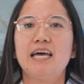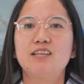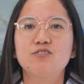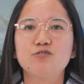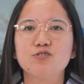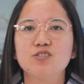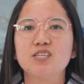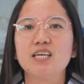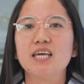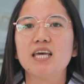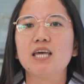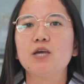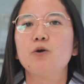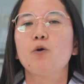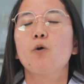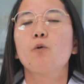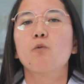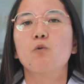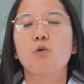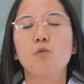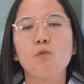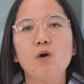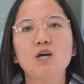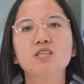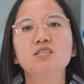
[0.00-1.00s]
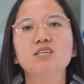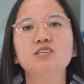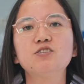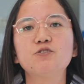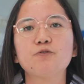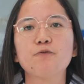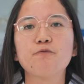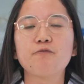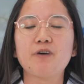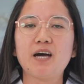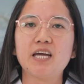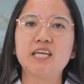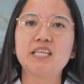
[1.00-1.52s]
And today we wanted
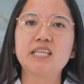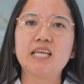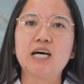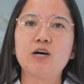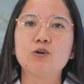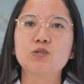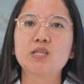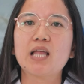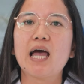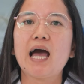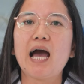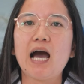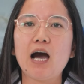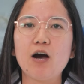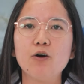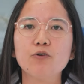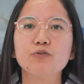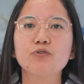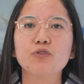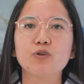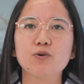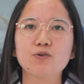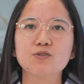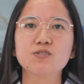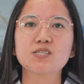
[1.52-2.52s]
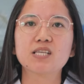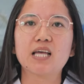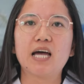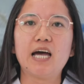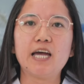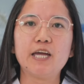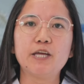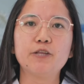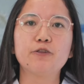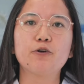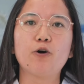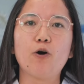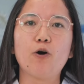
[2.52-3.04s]
to find out how those kind